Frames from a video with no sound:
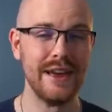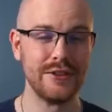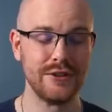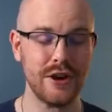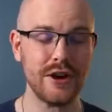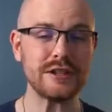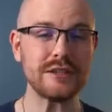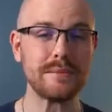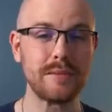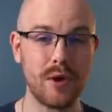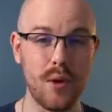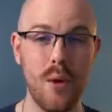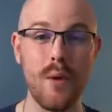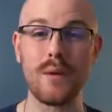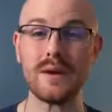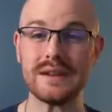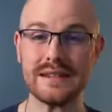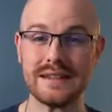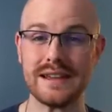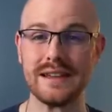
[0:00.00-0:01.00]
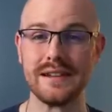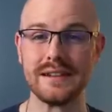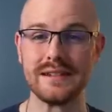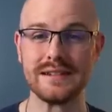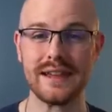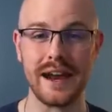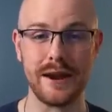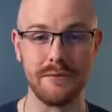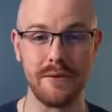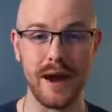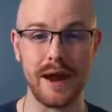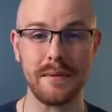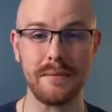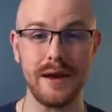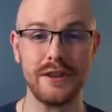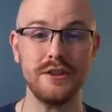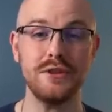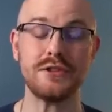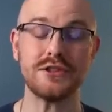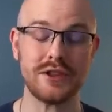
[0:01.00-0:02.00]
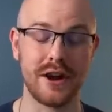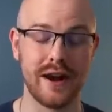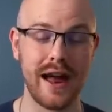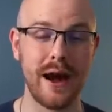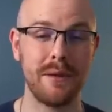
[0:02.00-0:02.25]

there are some core skills that I recommend you start